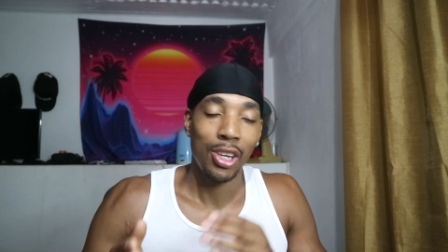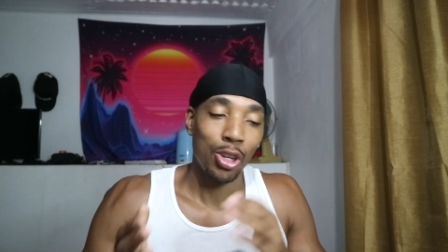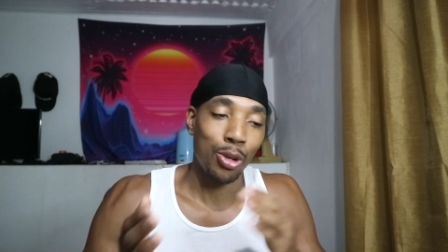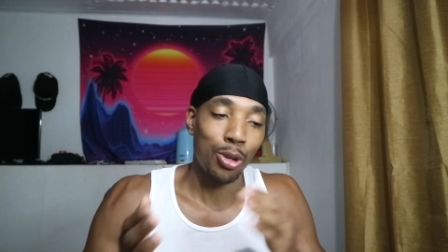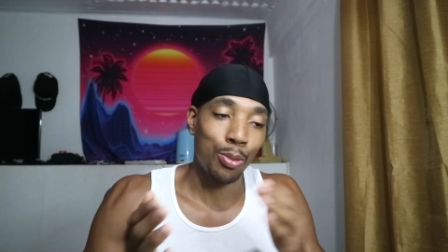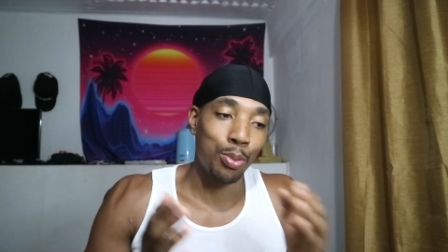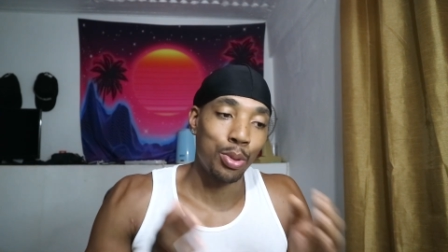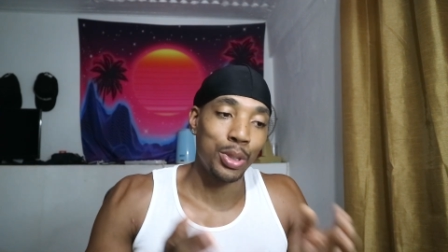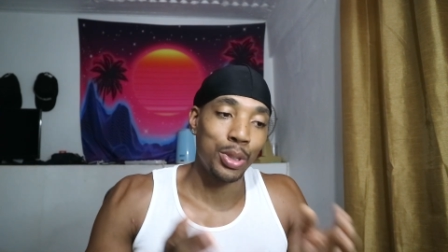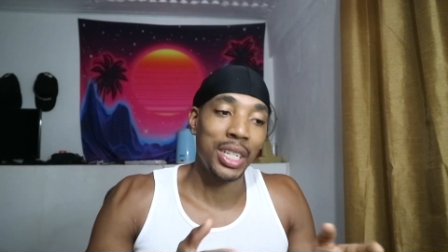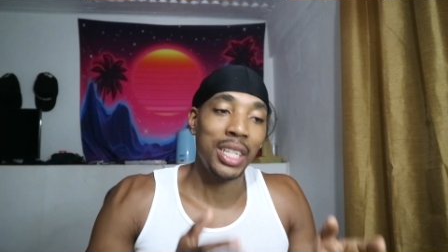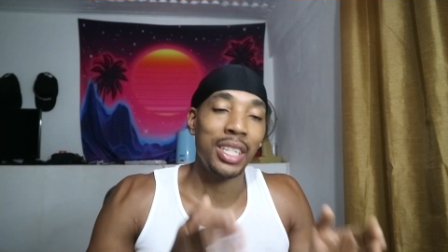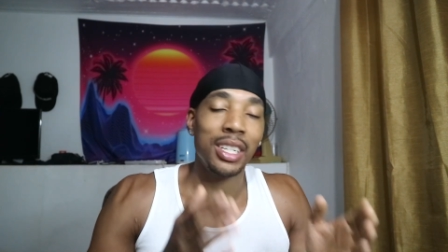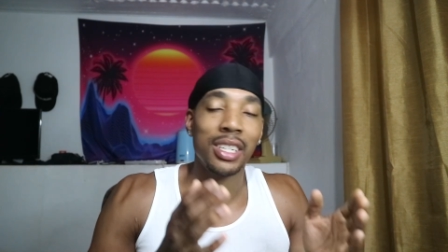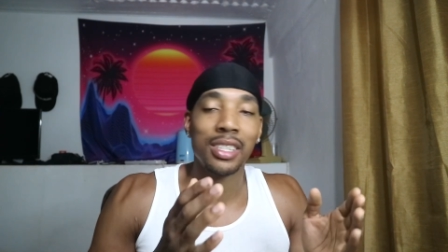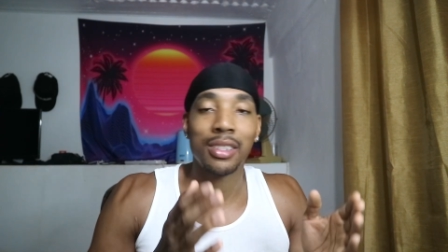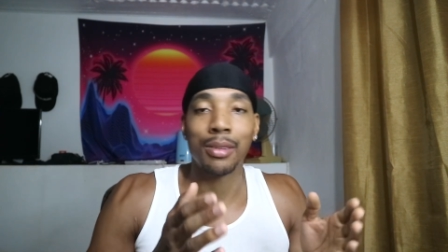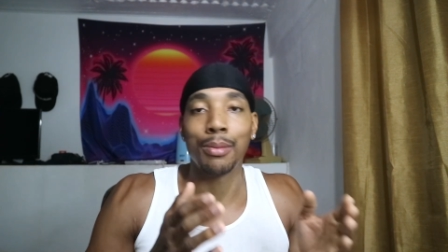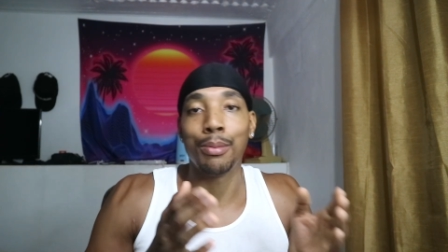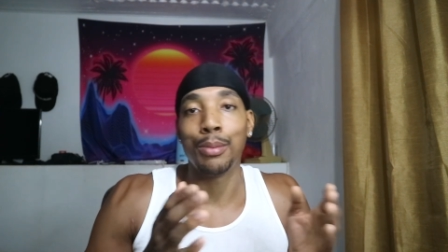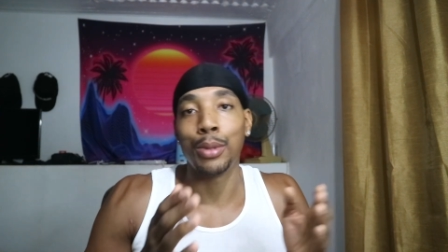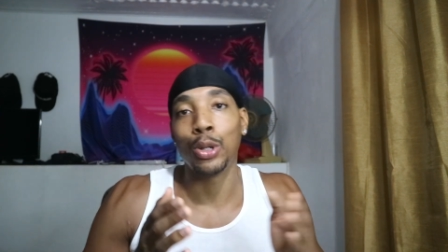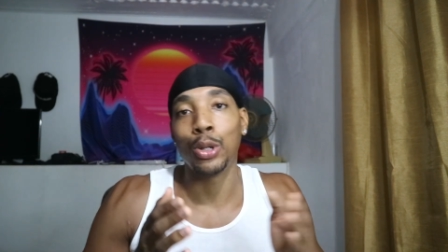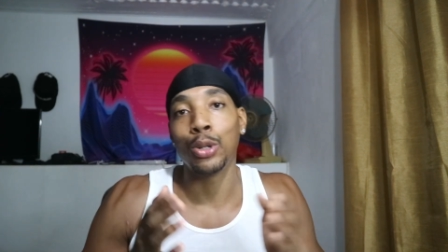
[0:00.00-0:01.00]
Your body
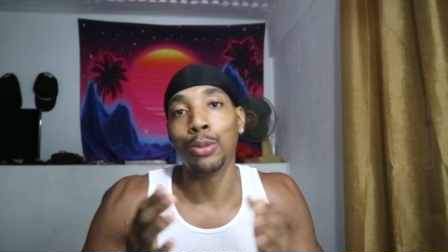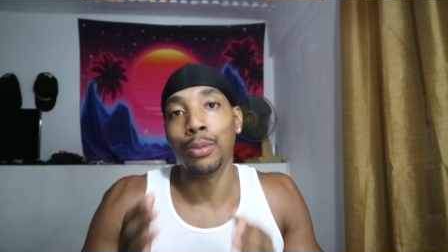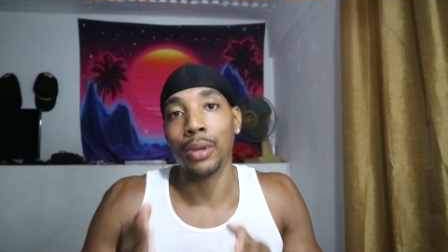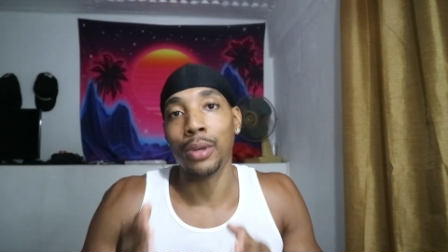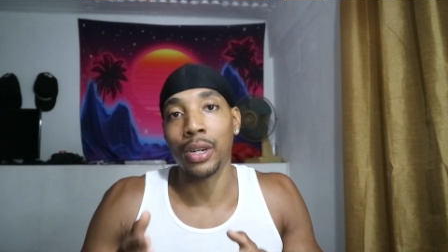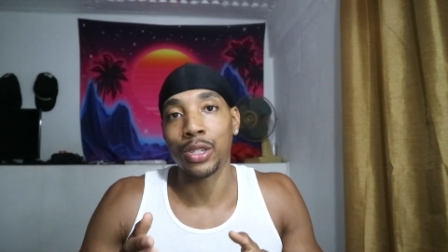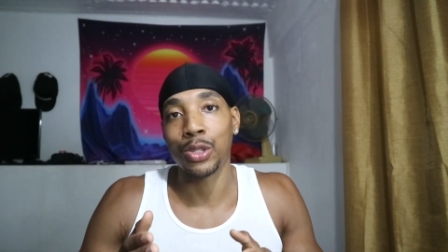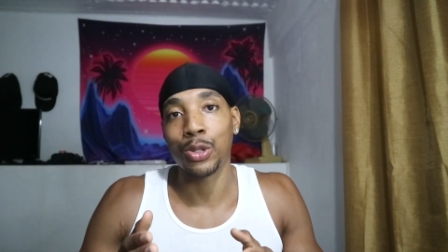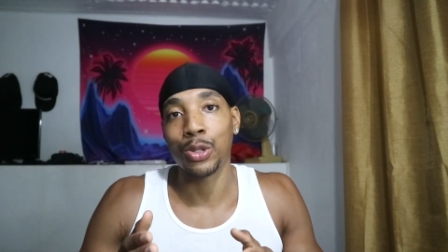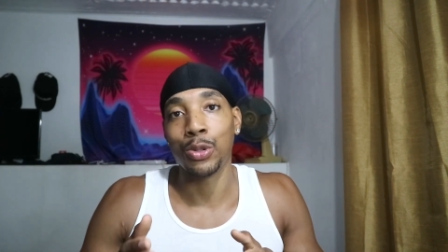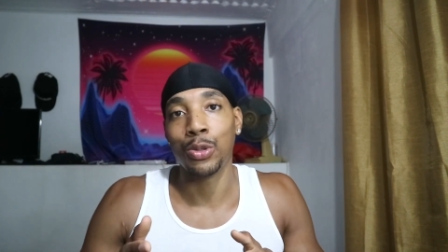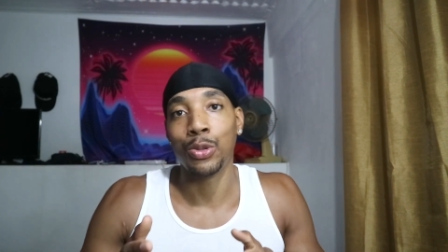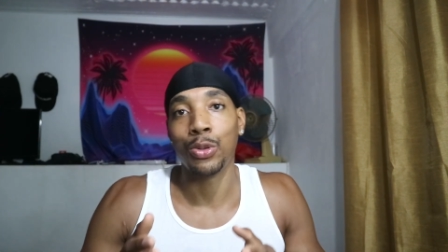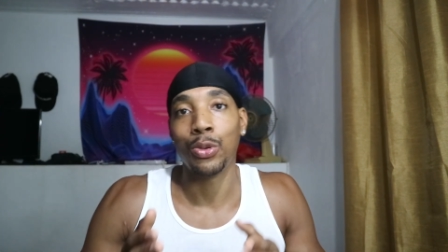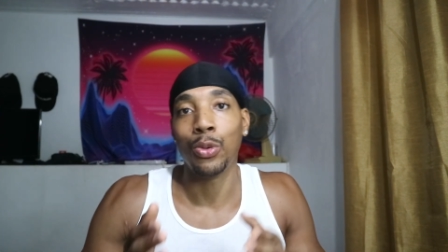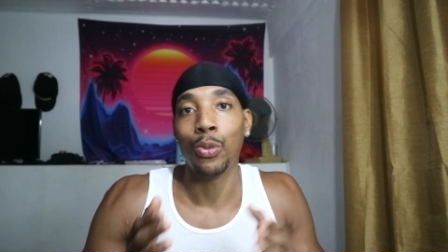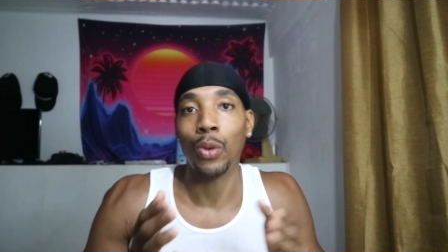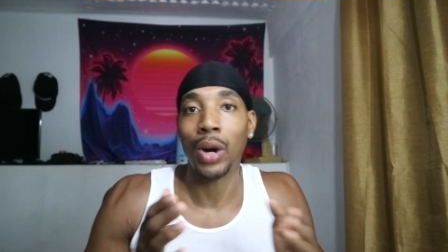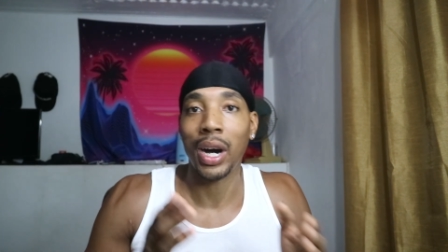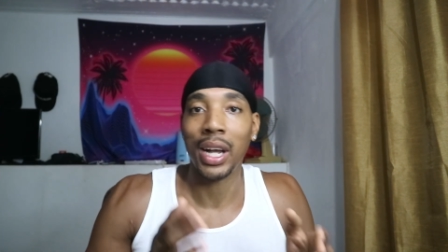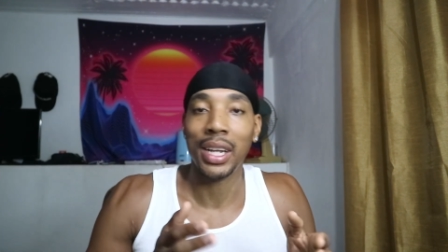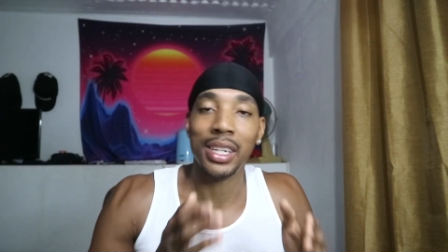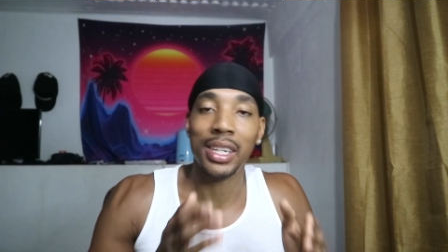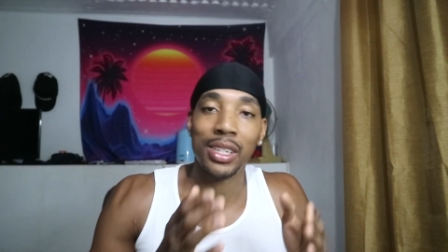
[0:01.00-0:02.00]
doesn't build muscle
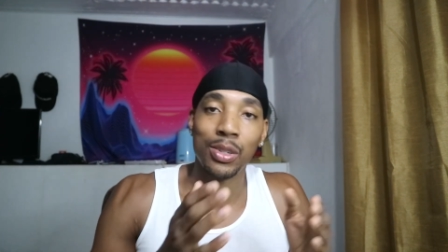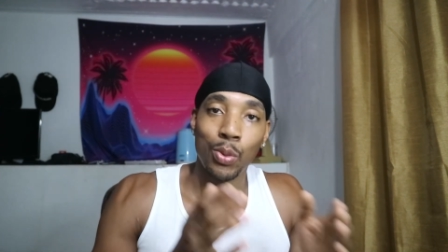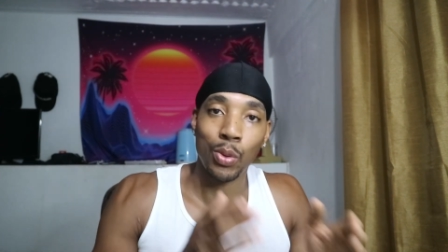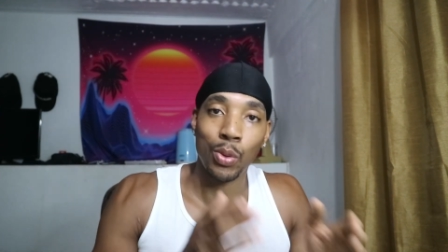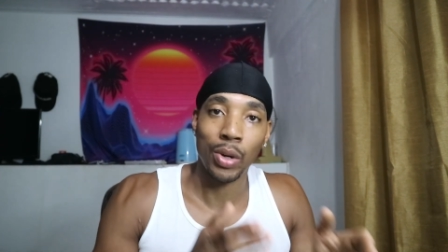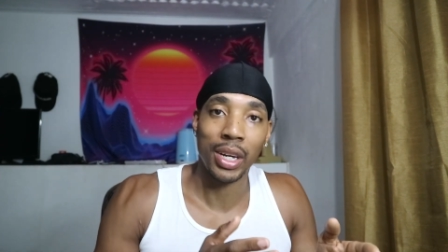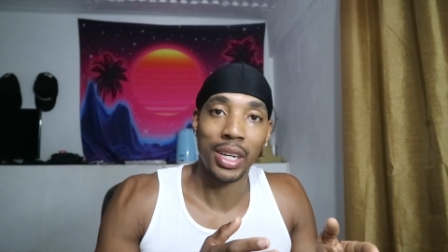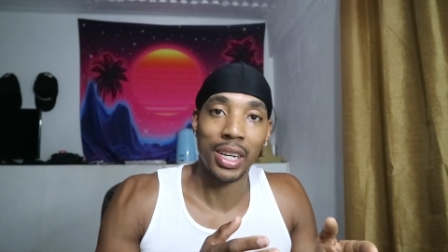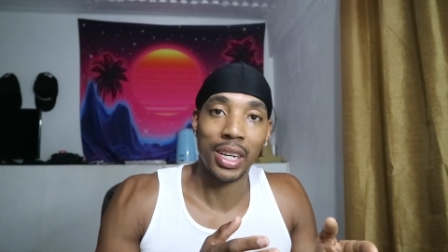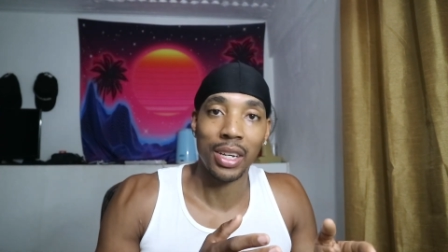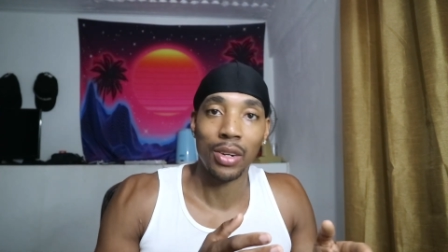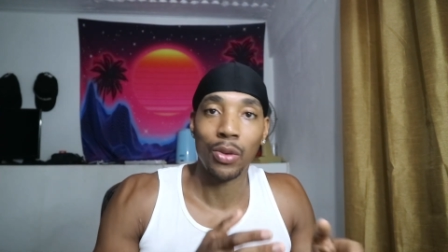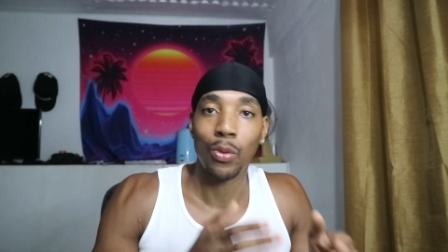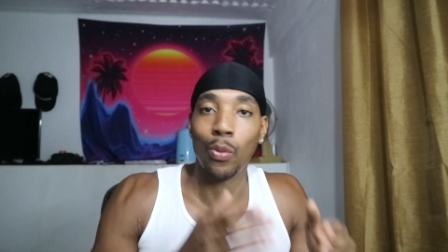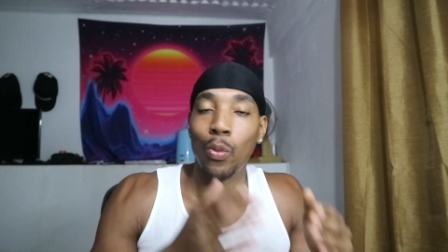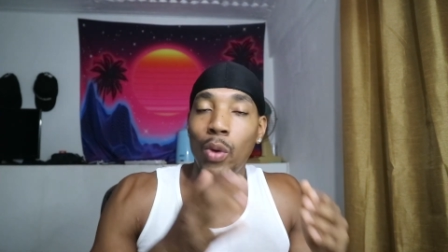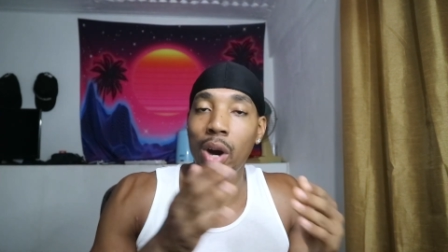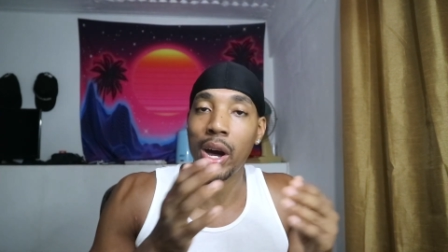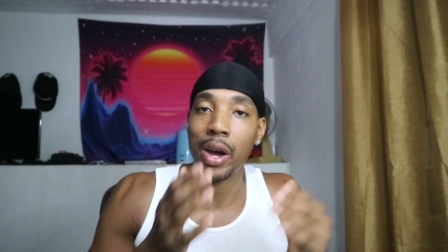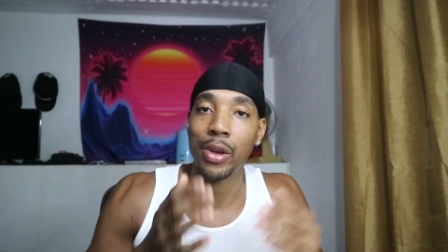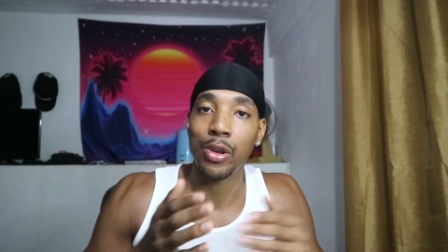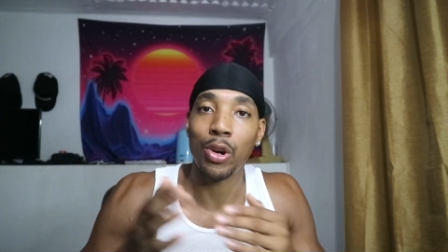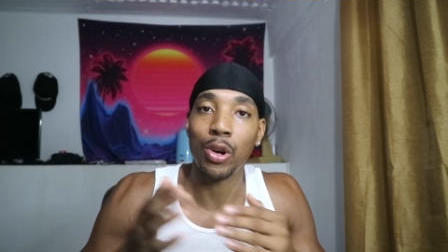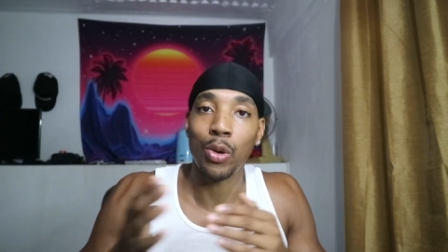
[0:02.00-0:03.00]
while it's working,
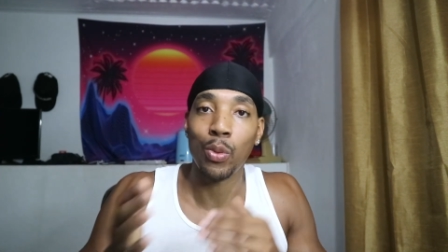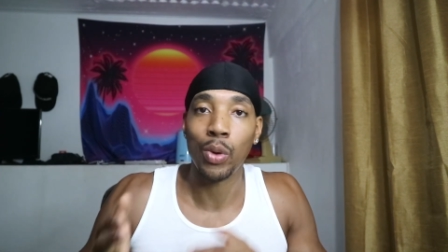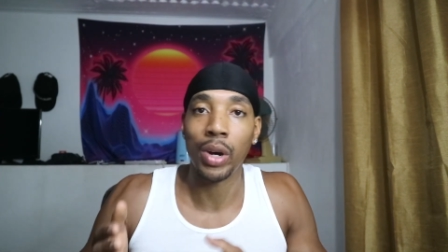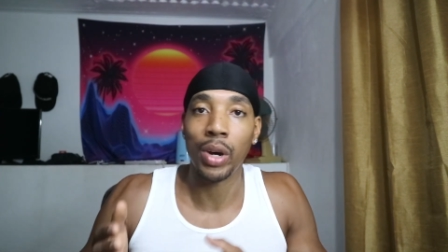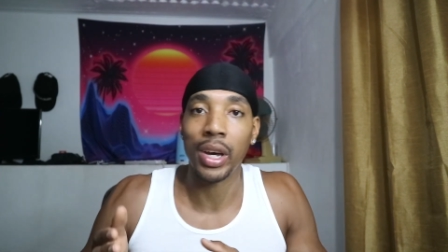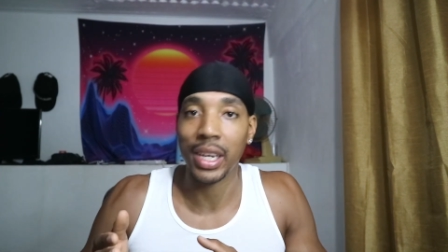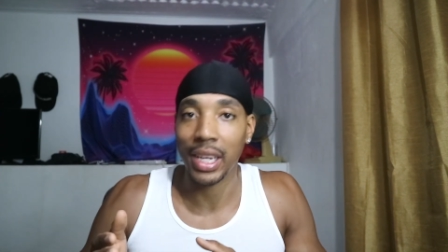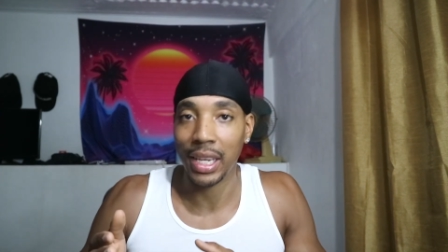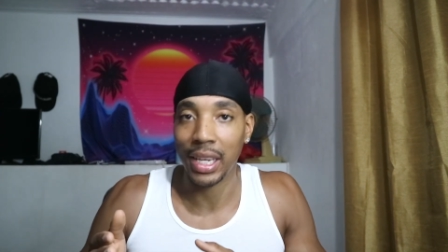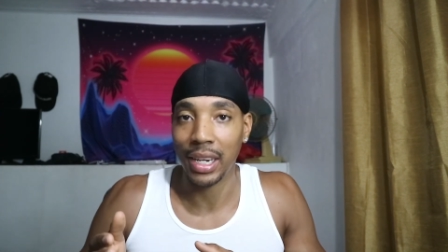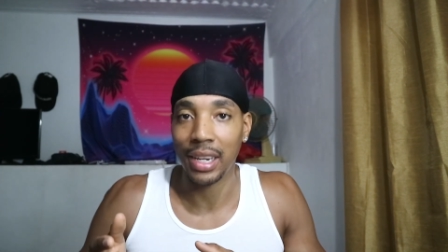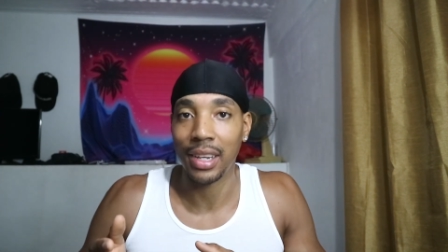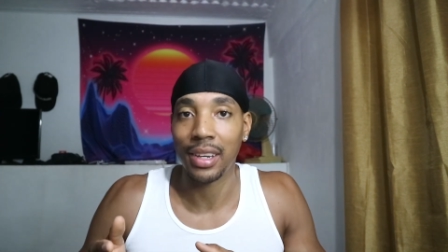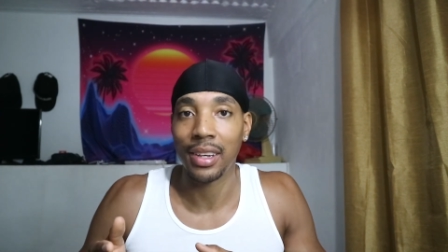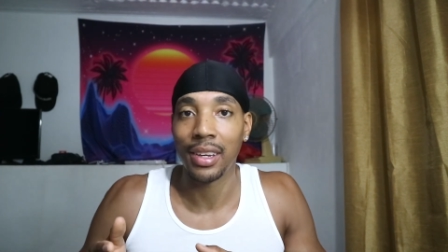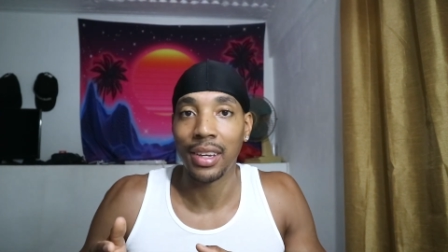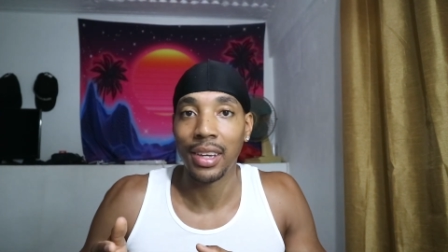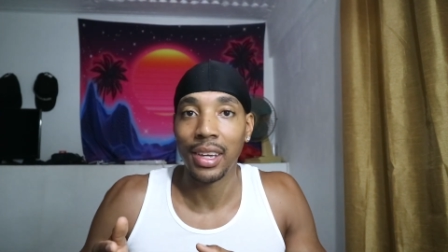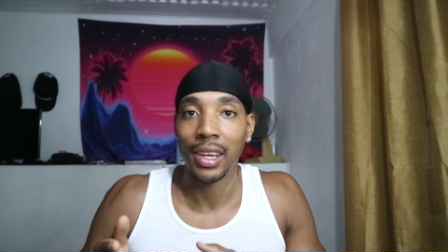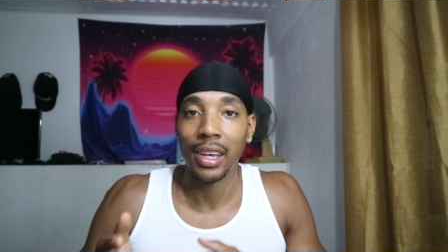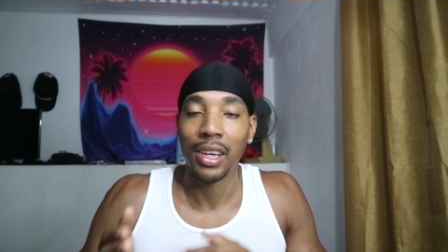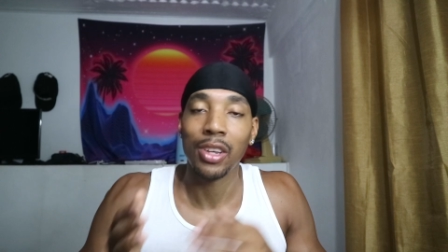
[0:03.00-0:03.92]
while you're working it.